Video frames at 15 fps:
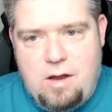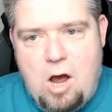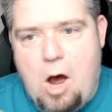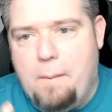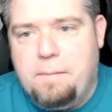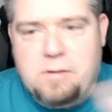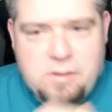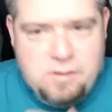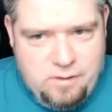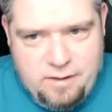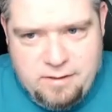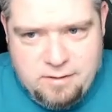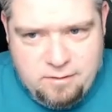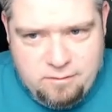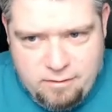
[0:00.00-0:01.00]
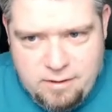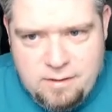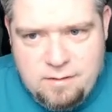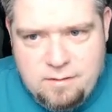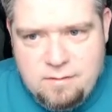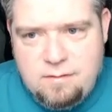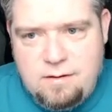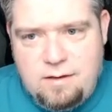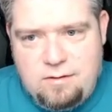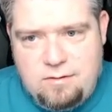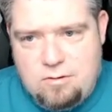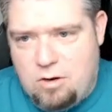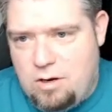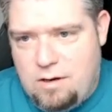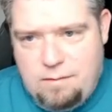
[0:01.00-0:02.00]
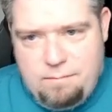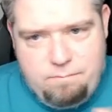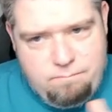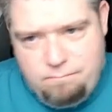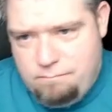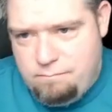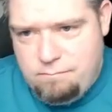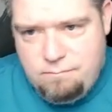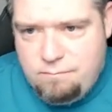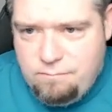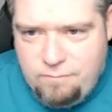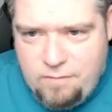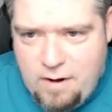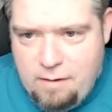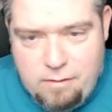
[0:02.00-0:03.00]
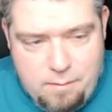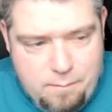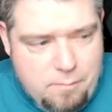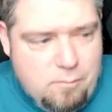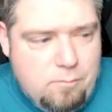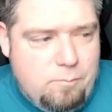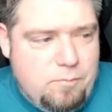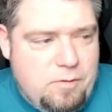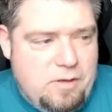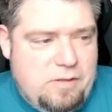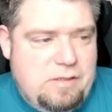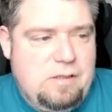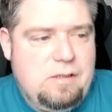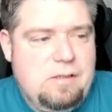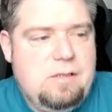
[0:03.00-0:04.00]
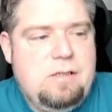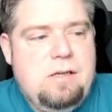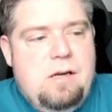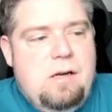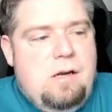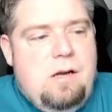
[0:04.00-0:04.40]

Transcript: up to 90 degree. It's not a variable distance.